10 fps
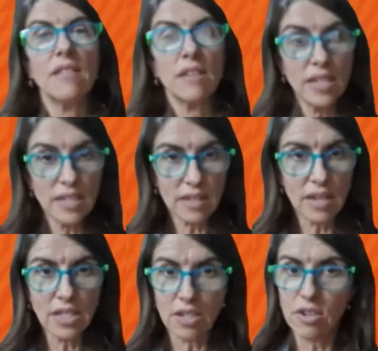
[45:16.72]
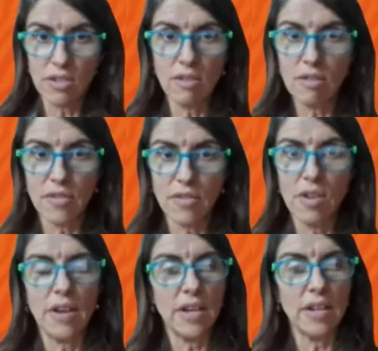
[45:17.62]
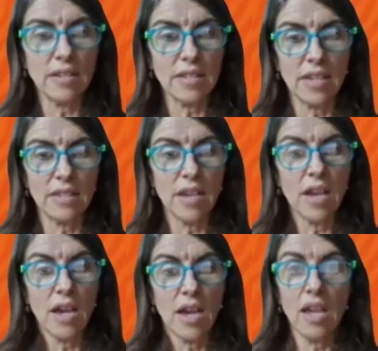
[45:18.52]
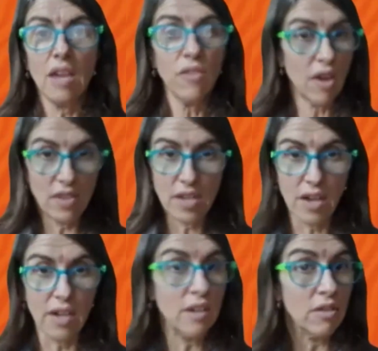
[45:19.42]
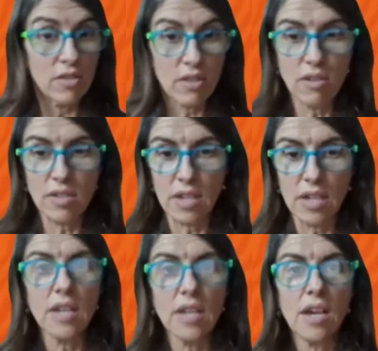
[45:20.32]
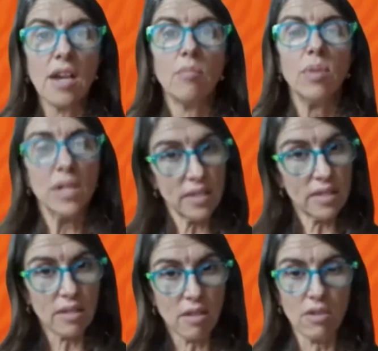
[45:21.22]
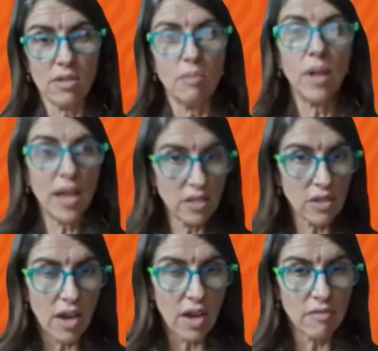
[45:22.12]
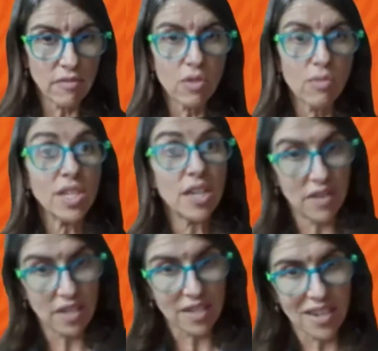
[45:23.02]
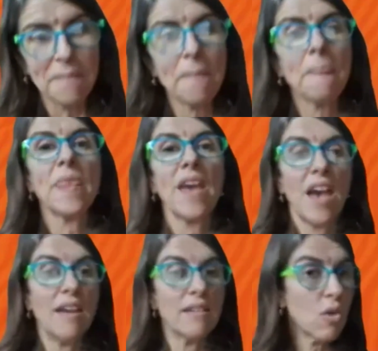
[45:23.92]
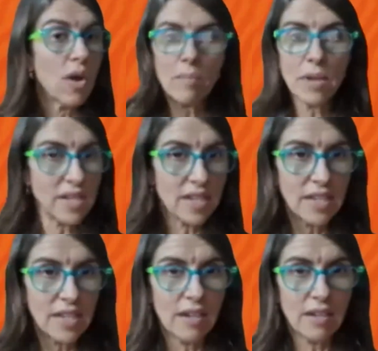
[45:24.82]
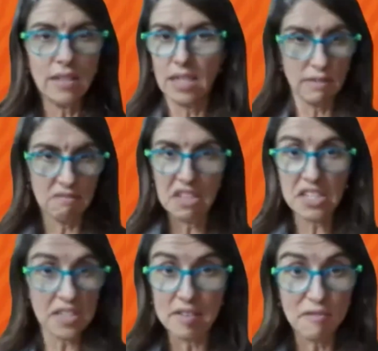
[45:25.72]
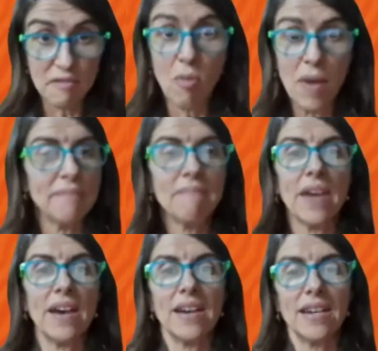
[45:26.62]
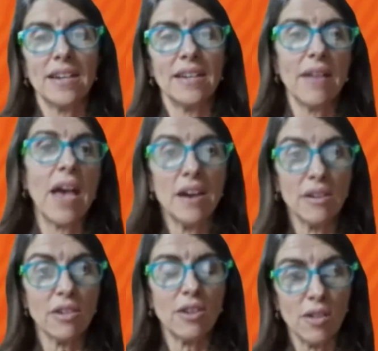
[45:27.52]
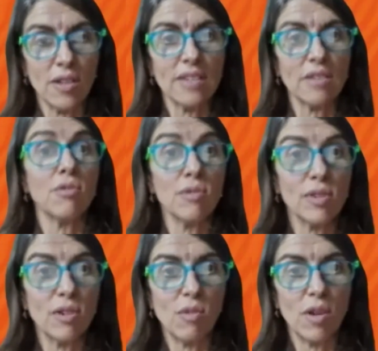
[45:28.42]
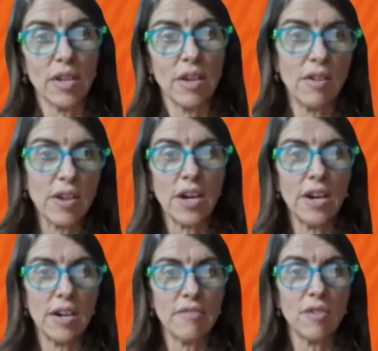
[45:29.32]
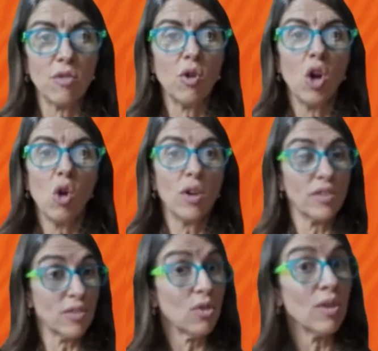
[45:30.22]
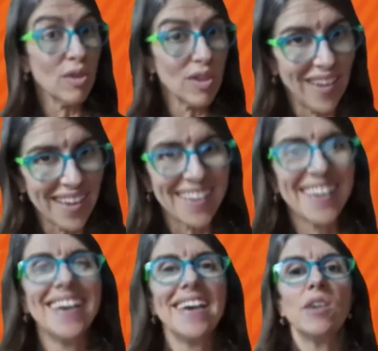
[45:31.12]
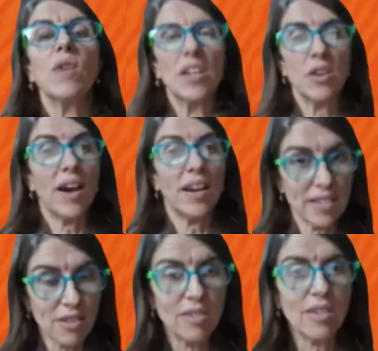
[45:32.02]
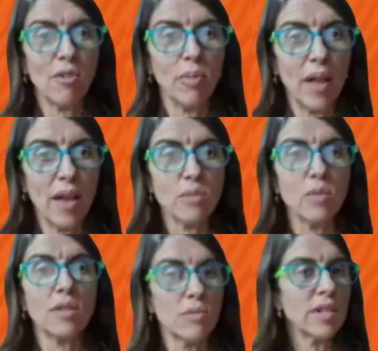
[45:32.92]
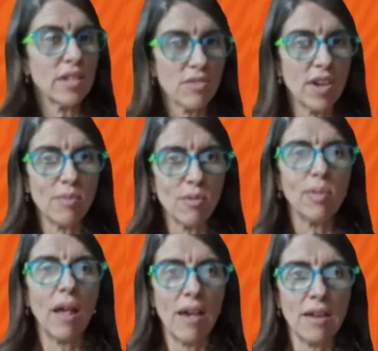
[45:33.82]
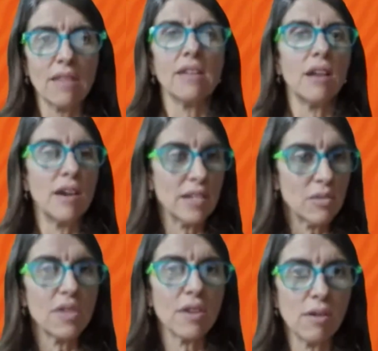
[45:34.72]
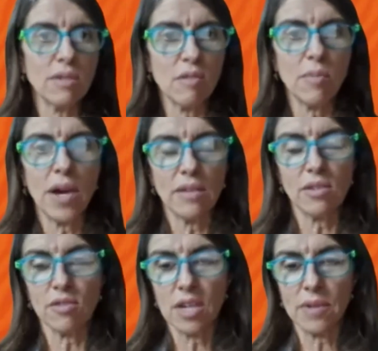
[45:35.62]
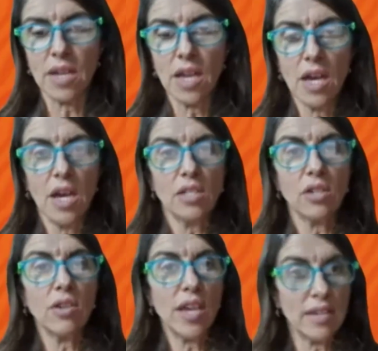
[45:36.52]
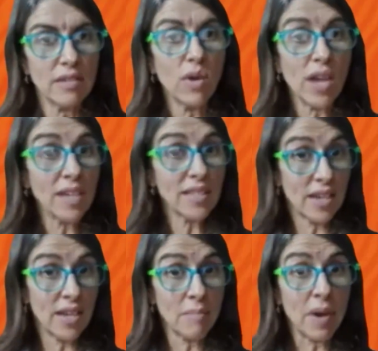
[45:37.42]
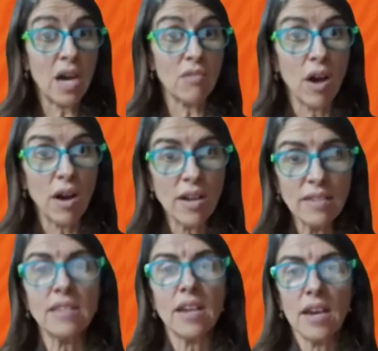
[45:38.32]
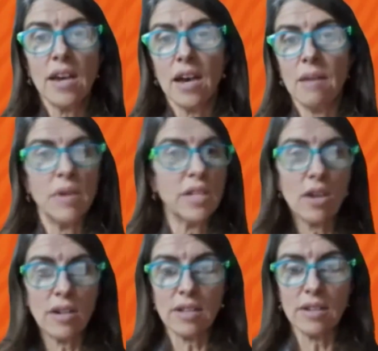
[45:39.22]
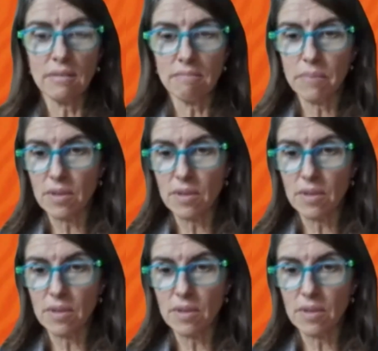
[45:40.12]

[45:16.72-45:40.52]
And the legislation goes a lot further and says, if you have a target and you're disclosing it, please disclose the plans you have to achieve it. And quite a bit of detail in legislative format. Our colleagues are also working on a guide for what does good look like when you are disclosing your plans. What's a really credible plan that aligns with the goals of the Paris Agreement? So yes, we are seeing the bar rise. It's only